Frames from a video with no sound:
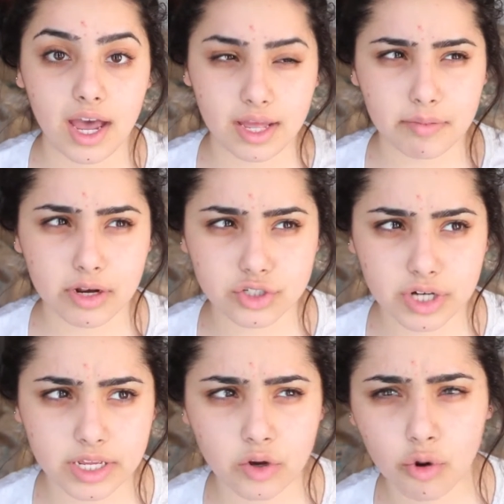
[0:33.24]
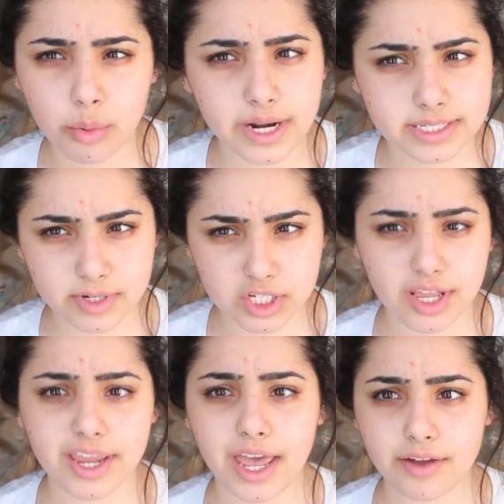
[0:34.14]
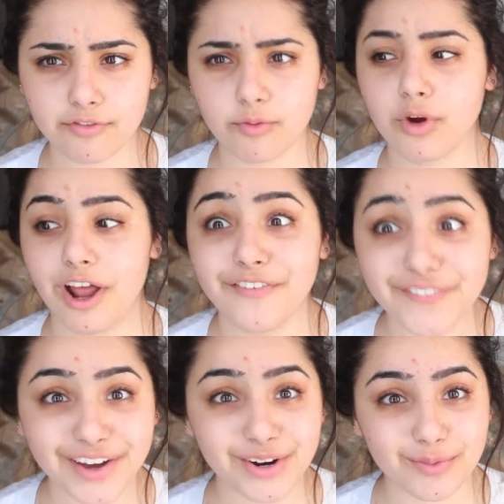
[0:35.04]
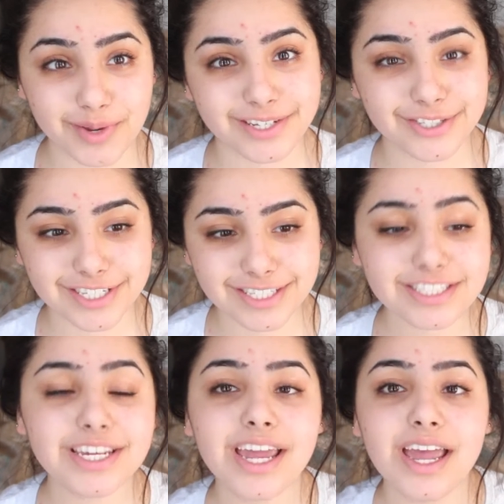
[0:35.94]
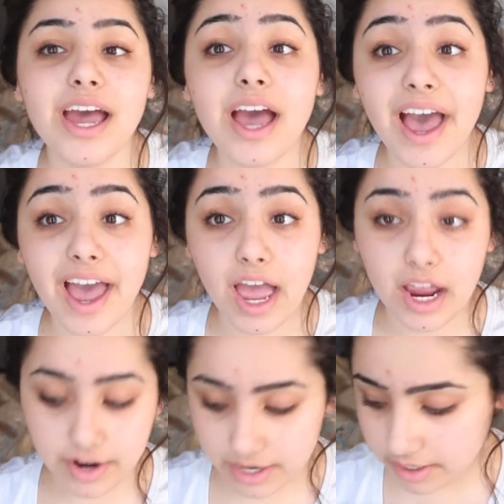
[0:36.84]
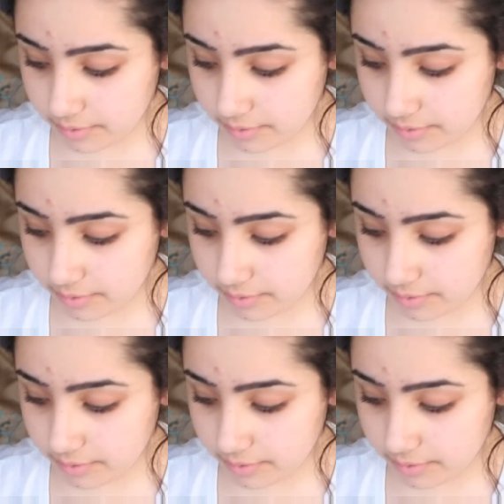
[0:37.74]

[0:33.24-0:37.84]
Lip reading: I'm going to try to incorporate as much as I can from what I found on Pinterest. Alright,